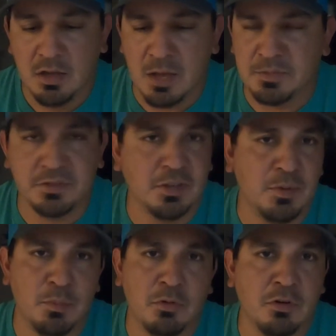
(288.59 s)
I'm just going
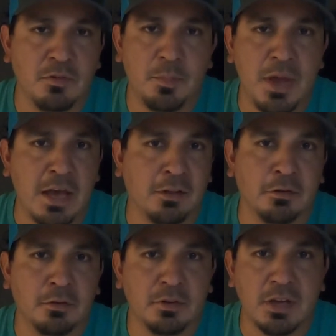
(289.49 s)
to be more of a
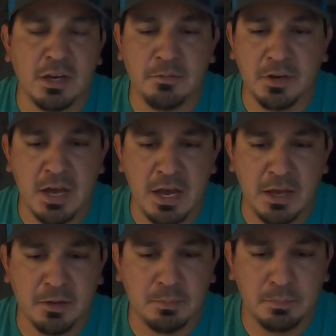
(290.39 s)
paddler kind of a
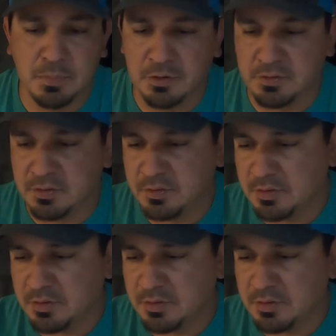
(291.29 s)
kayak person.